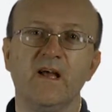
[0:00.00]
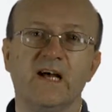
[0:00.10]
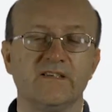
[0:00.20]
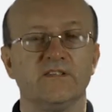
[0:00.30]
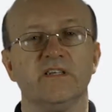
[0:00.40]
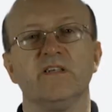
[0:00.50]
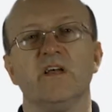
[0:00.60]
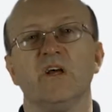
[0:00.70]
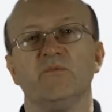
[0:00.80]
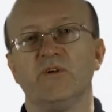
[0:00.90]
As I said,
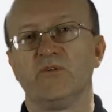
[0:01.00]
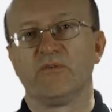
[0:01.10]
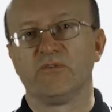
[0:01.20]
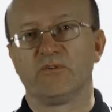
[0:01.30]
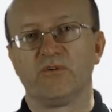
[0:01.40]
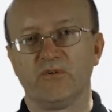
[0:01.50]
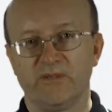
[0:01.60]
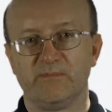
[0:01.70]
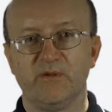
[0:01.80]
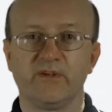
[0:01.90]
we're all going
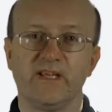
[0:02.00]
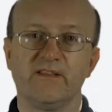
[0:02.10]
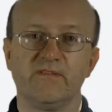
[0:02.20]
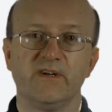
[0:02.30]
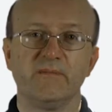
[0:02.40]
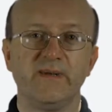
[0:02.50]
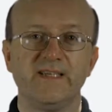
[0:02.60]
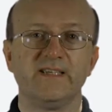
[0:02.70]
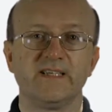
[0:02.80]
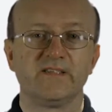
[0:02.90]
to be looking at the very
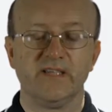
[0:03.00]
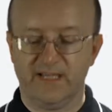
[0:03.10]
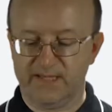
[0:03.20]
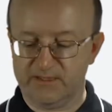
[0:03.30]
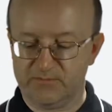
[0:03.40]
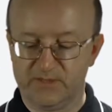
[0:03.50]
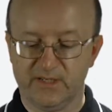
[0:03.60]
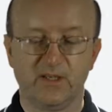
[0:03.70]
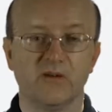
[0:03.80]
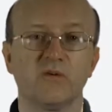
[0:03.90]
basics in this
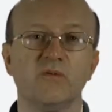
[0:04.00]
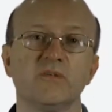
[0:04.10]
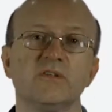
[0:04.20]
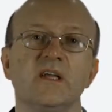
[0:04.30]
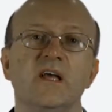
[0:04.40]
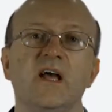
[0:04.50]
particular course,